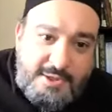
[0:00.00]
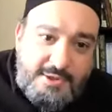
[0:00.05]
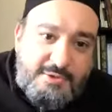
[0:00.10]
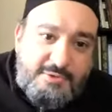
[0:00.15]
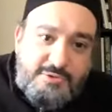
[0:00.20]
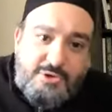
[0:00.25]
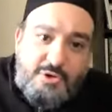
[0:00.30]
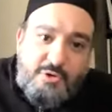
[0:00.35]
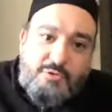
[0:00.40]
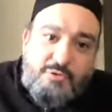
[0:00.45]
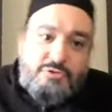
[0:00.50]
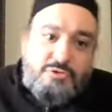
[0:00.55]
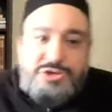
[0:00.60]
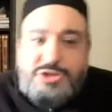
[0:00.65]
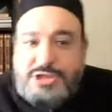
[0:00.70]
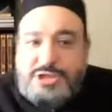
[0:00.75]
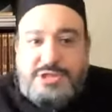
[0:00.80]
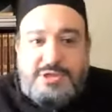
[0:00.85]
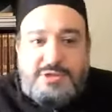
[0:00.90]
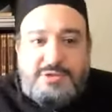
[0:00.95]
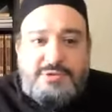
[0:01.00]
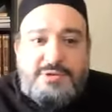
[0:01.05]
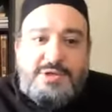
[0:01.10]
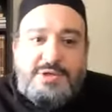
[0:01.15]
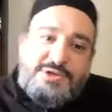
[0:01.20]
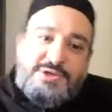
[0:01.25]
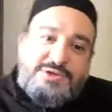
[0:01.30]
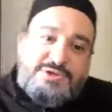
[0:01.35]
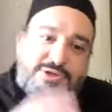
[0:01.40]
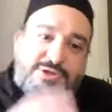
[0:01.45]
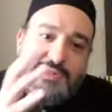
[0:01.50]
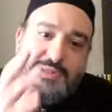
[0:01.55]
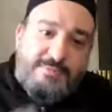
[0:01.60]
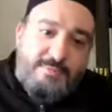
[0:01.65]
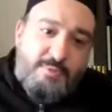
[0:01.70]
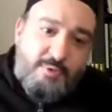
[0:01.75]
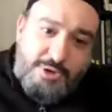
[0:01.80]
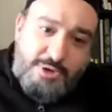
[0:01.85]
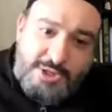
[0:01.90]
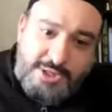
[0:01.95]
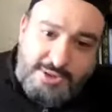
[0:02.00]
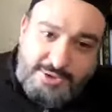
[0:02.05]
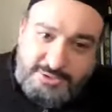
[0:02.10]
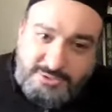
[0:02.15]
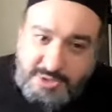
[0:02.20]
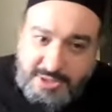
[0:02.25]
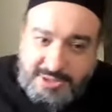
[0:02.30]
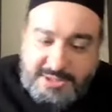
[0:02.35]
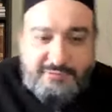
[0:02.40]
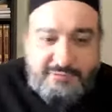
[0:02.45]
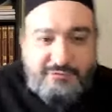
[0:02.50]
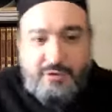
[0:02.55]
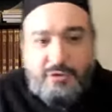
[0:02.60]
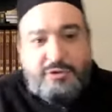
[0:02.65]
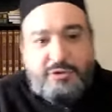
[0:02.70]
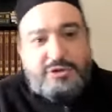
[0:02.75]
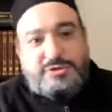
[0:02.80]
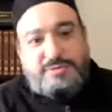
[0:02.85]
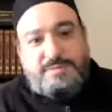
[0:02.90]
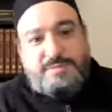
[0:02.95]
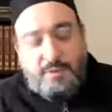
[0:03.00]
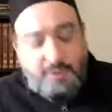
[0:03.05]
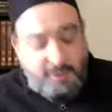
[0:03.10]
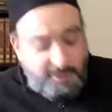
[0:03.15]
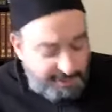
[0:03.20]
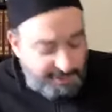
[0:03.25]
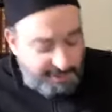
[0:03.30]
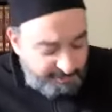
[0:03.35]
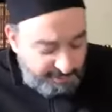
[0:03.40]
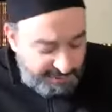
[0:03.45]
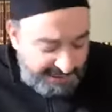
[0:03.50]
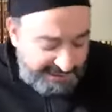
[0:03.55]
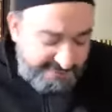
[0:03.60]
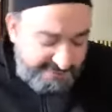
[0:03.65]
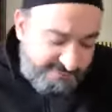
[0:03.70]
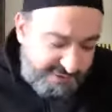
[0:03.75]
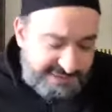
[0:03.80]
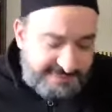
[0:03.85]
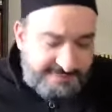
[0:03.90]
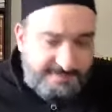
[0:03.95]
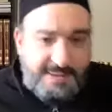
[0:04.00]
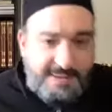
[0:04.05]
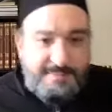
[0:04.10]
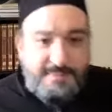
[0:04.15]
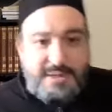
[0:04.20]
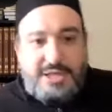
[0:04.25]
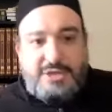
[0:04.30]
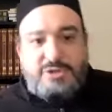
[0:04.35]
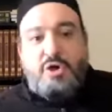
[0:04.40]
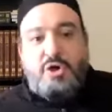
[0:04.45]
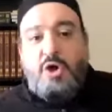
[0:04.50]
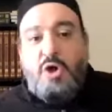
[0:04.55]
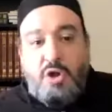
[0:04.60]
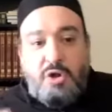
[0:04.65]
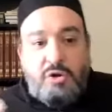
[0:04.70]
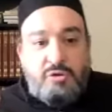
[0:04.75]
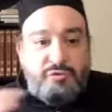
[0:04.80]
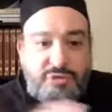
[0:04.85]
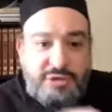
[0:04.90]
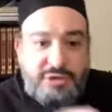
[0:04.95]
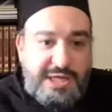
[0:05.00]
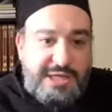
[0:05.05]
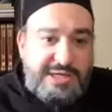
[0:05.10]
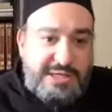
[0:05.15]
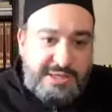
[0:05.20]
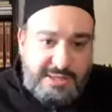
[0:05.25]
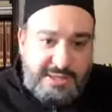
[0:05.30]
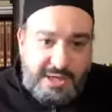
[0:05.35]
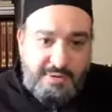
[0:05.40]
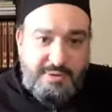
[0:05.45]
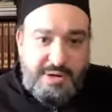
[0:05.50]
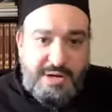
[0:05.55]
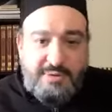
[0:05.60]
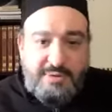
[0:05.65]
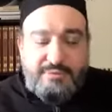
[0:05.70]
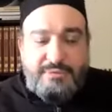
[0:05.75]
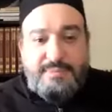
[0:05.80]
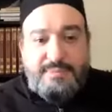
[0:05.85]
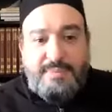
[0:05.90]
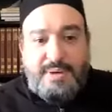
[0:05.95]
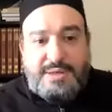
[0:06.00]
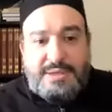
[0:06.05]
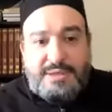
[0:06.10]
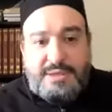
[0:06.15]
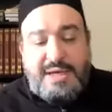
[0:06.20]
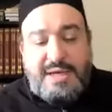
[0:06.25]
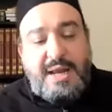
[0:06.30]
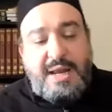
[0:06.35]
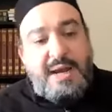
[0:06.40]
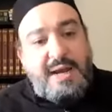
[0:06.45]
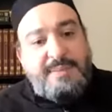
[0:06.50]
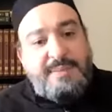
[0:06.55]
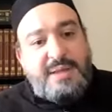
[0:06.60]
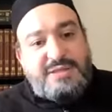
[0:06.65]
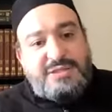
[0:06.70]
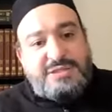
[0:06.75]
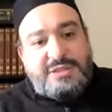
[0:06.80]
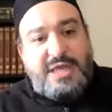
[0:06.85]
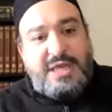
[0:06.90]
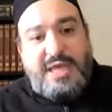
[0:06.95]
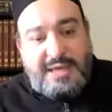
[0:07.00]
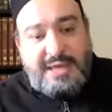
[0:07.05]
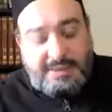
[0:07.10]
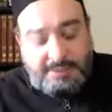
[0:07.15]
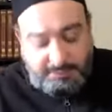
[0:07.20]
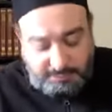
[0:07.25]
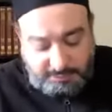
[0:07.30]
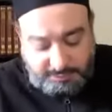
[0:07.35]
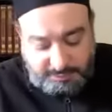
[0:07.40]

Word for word: you know routine is in the morning so I can focus more and when I invest my money. It's all related around the money. And I'm not saying